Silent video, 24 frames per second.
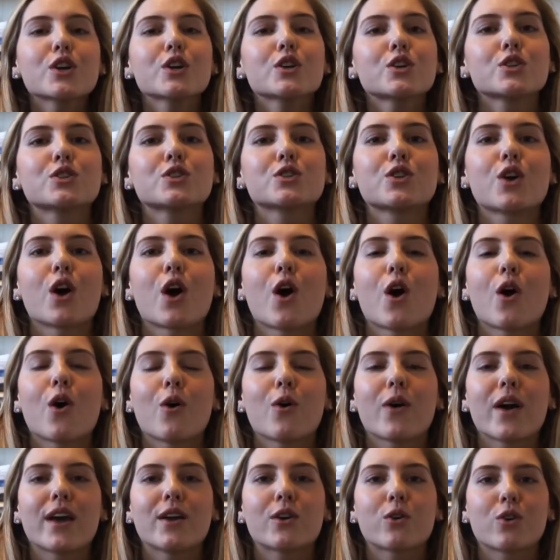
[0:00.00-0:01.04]
So
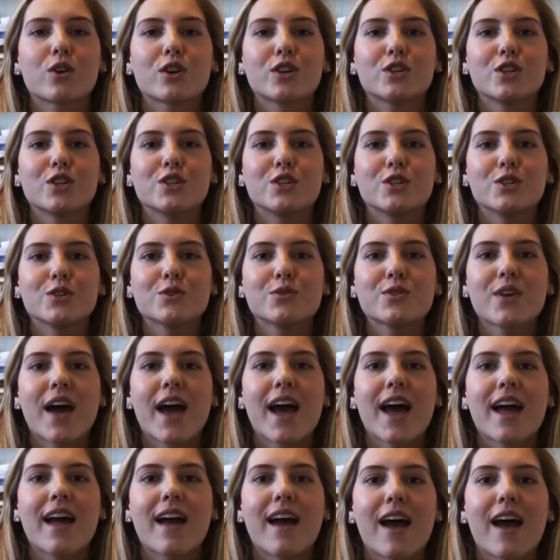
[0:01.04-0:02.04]
in order to do that,